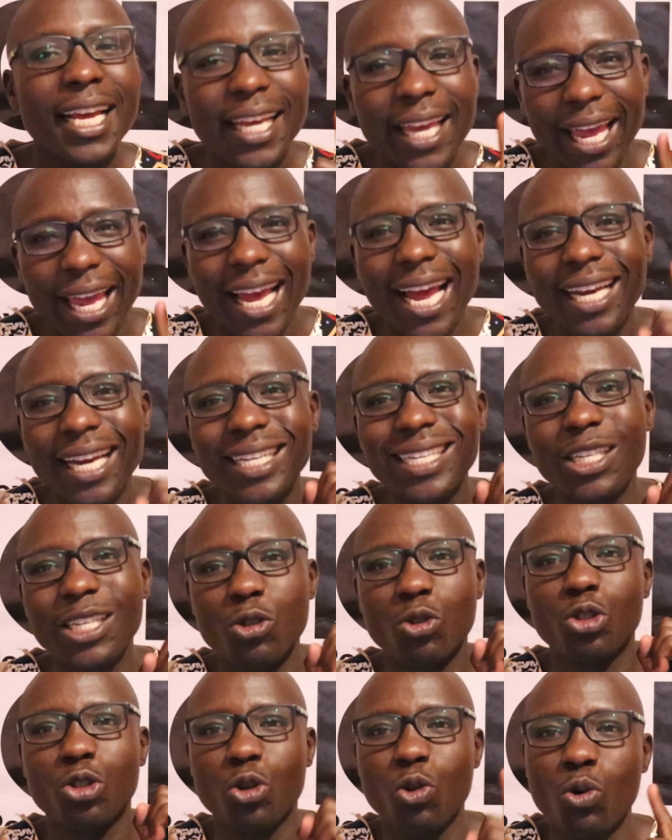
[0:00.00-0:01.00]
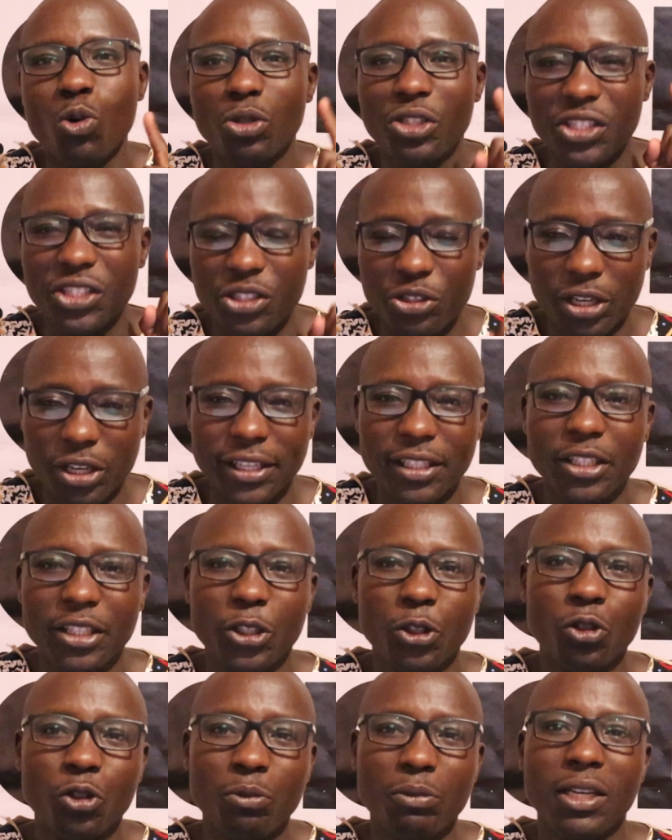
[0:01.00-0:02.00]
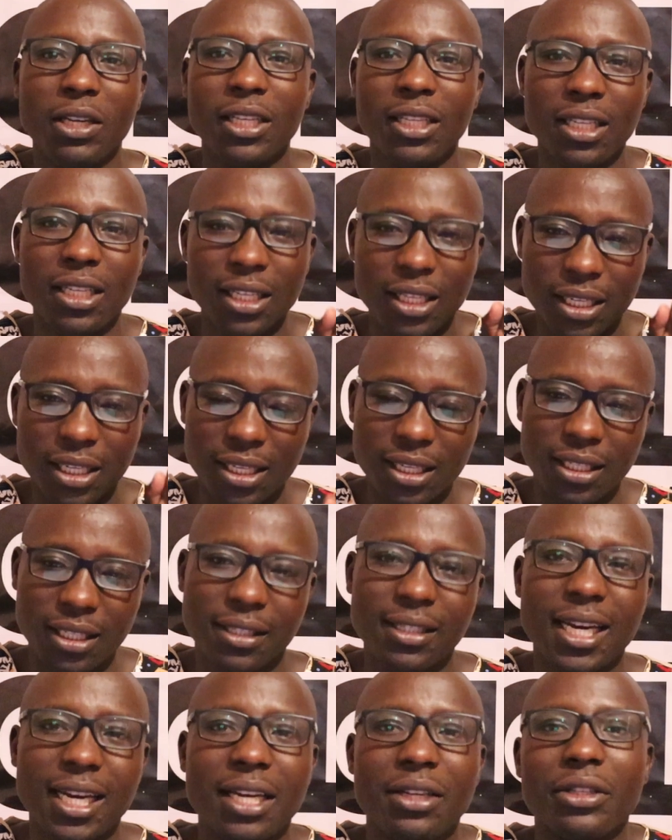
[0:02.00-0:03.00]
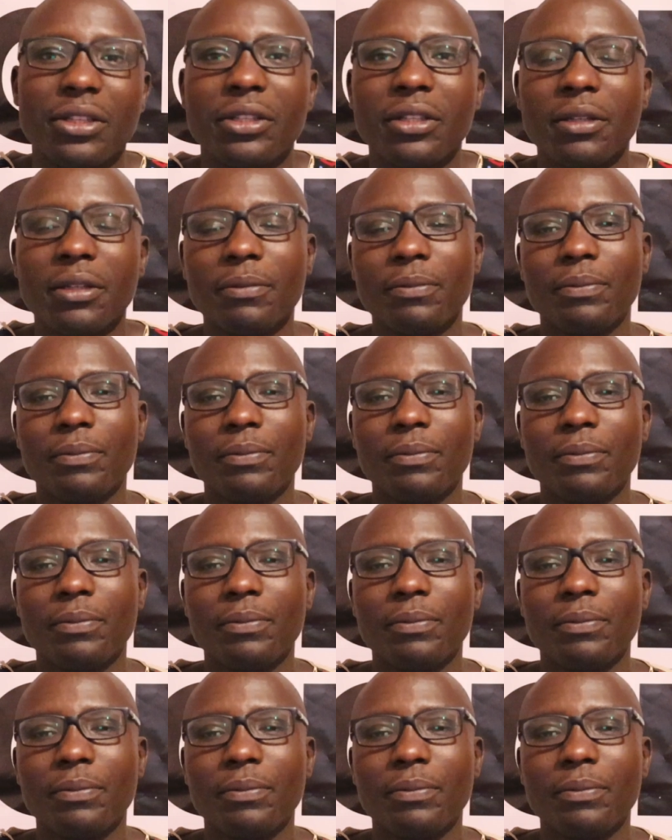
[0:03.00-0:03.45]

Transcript: Kega did not go straight to Jubilee stand.